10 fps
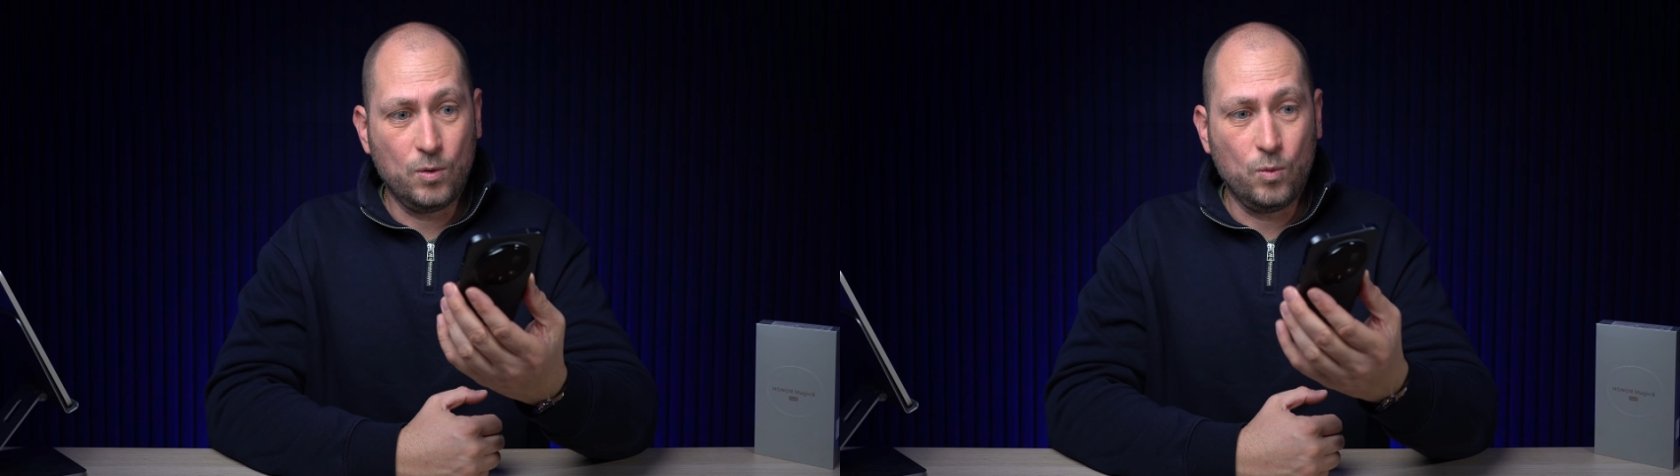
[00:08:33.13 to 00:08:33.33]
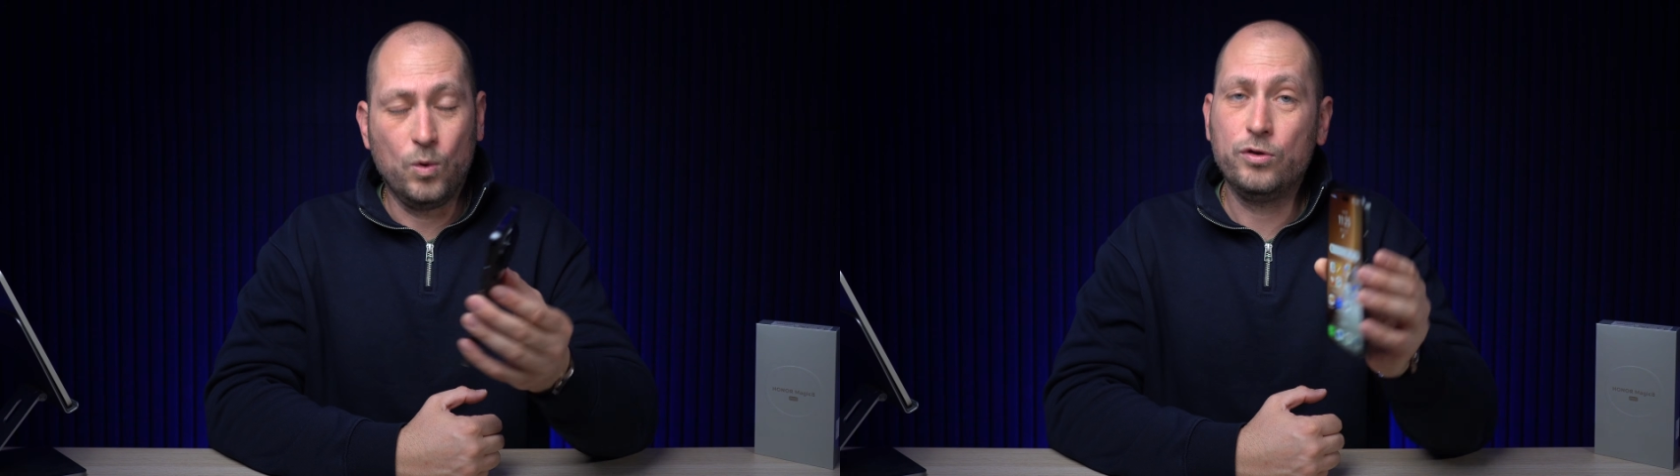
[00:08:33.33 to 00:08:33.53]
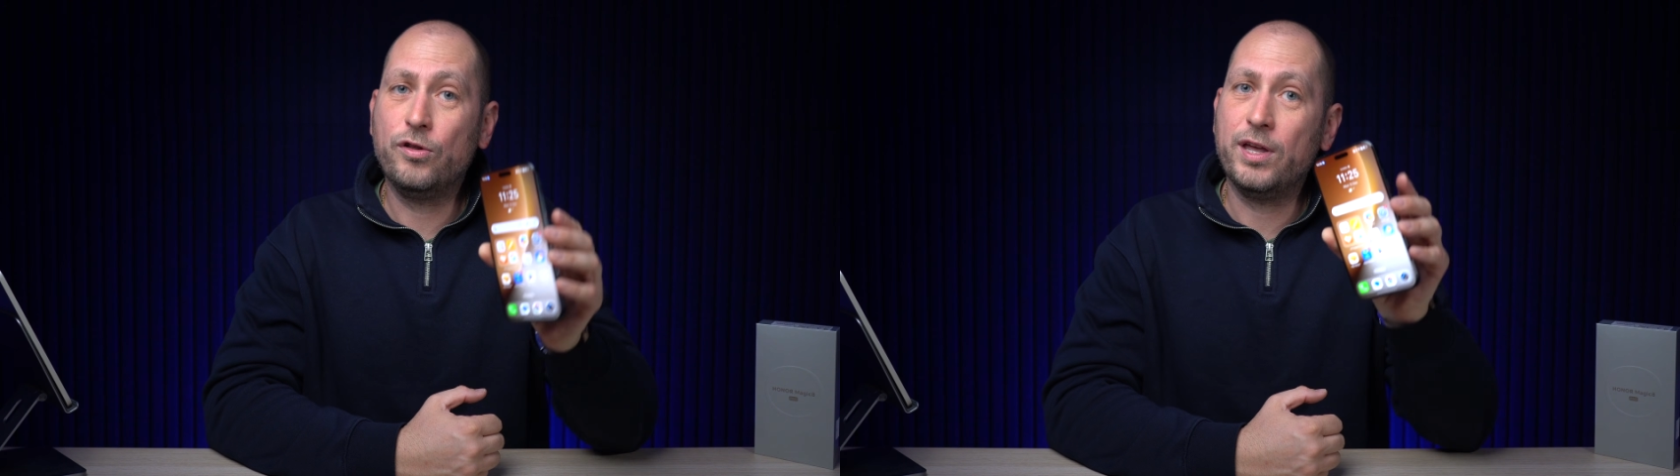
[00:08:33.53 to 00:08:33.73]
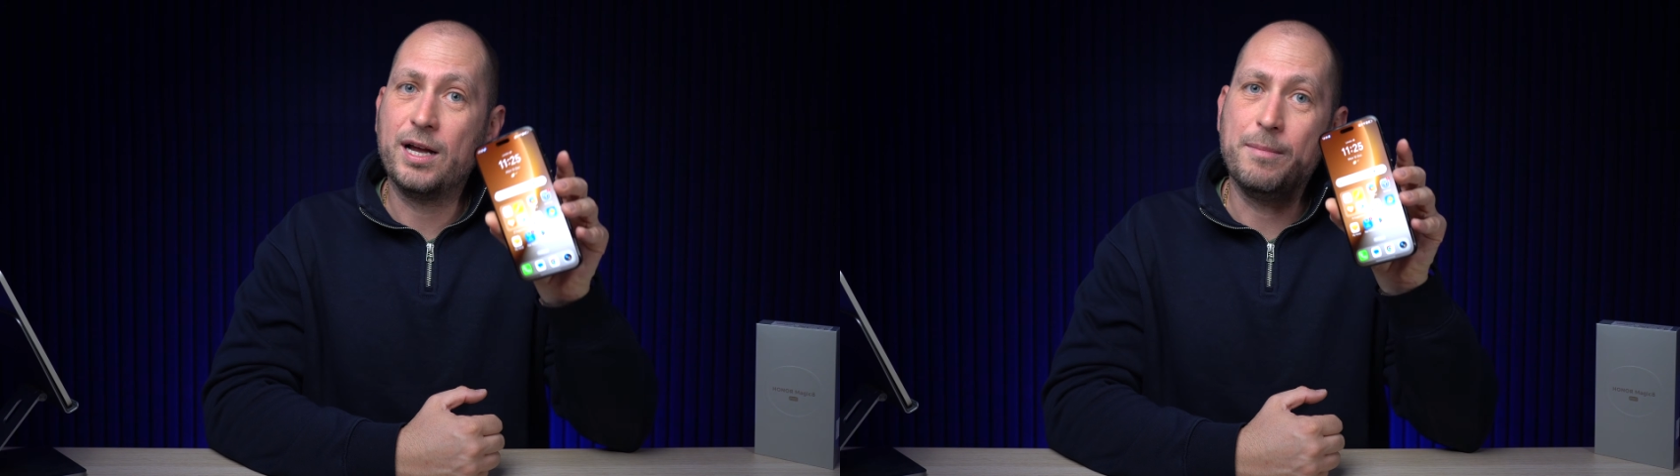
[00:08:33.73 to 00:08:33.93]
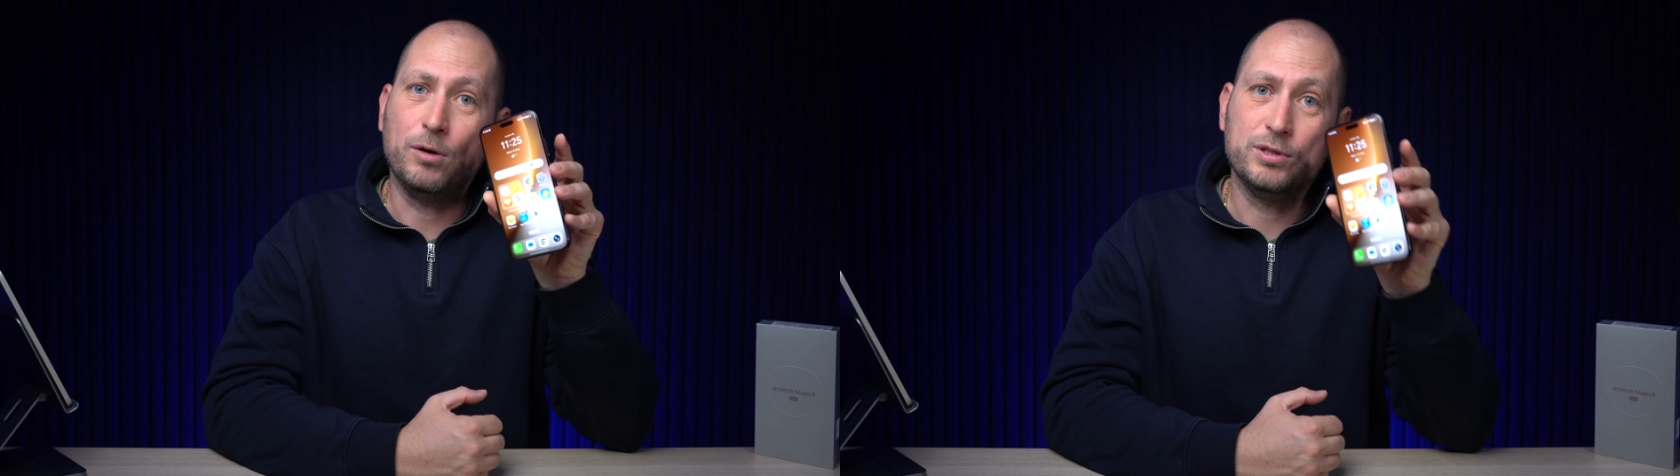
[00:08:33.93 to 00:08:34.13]
What do you think
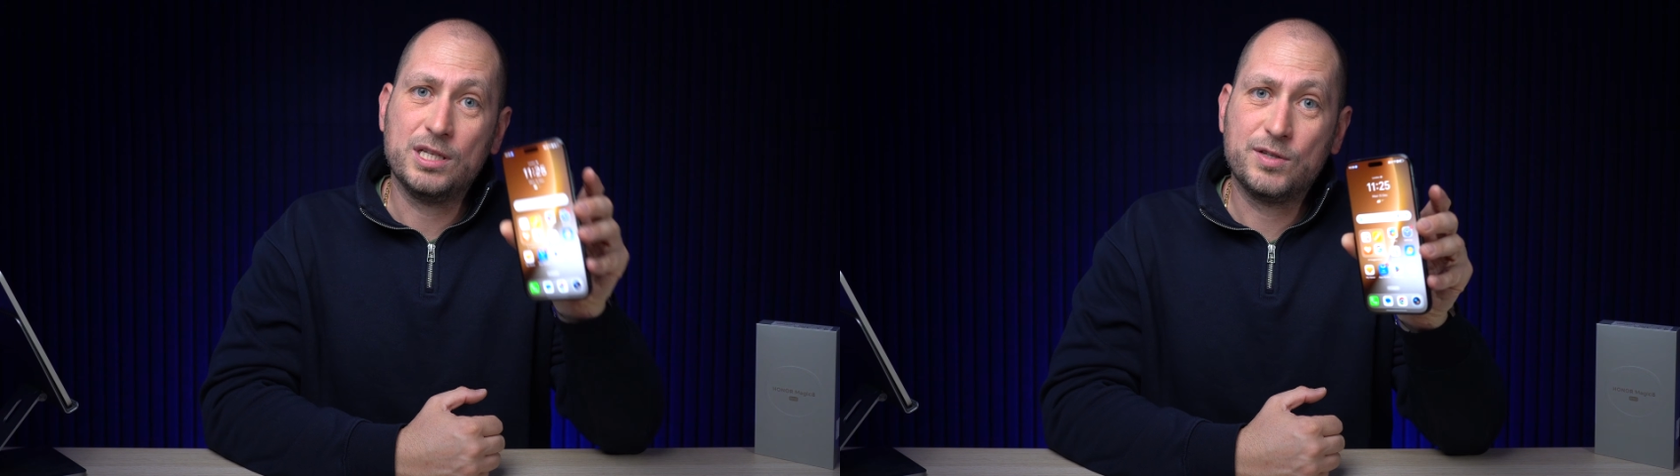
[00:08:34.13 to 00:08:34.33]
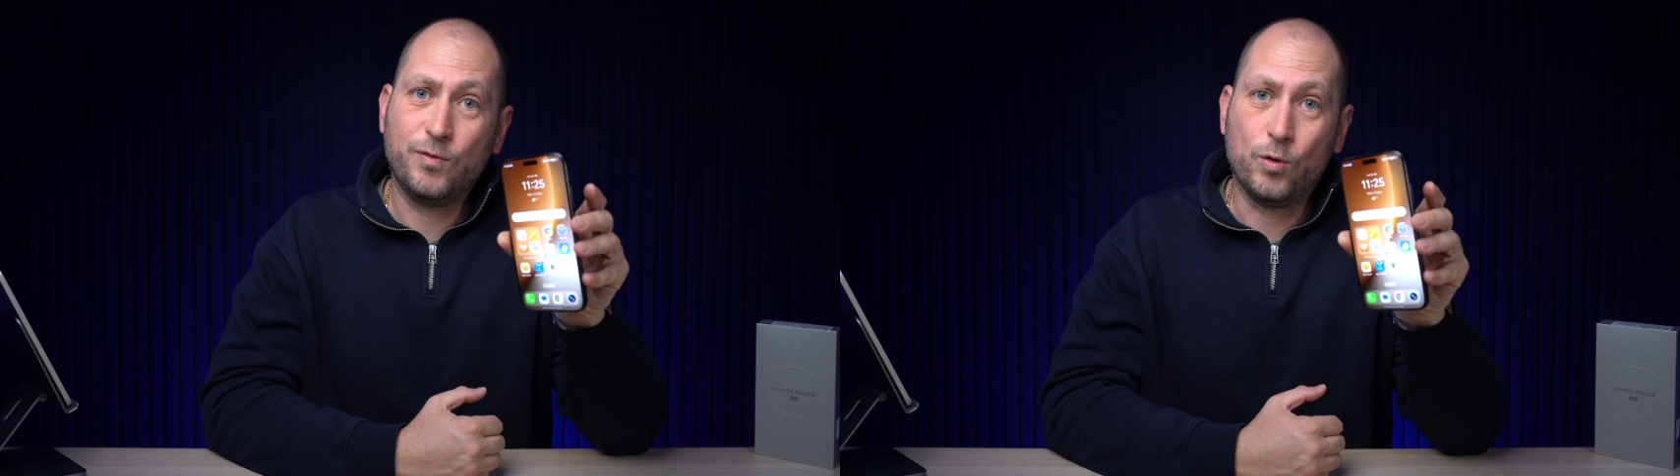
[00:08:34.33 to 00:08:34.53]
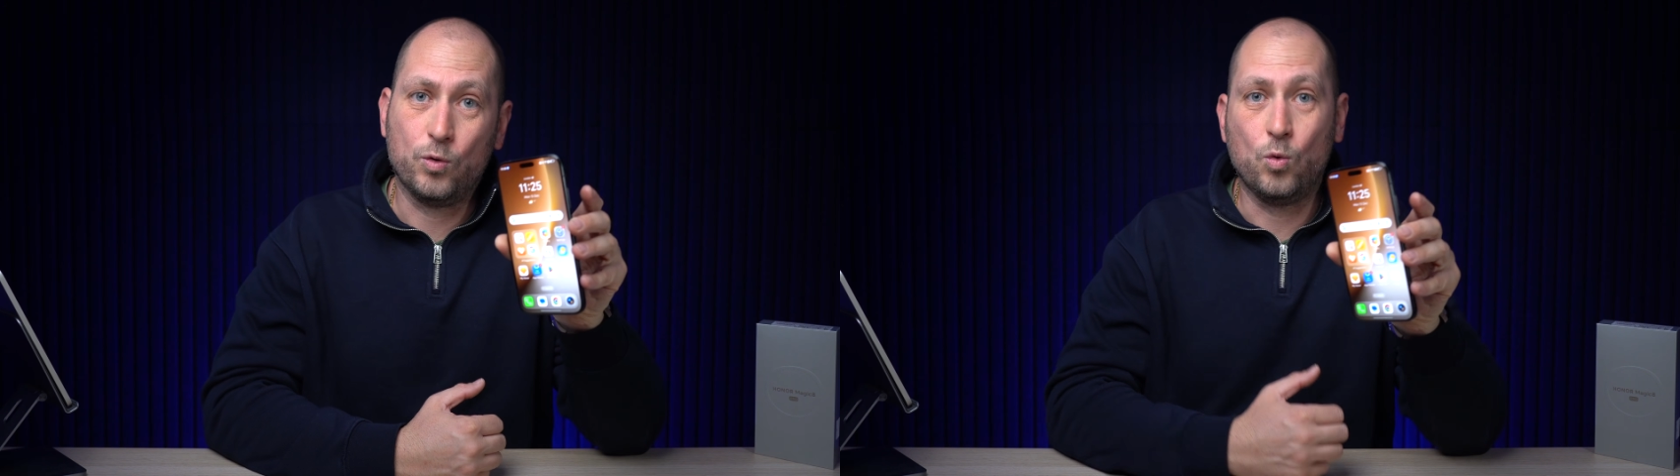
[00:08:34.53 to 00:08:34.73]
about this phone?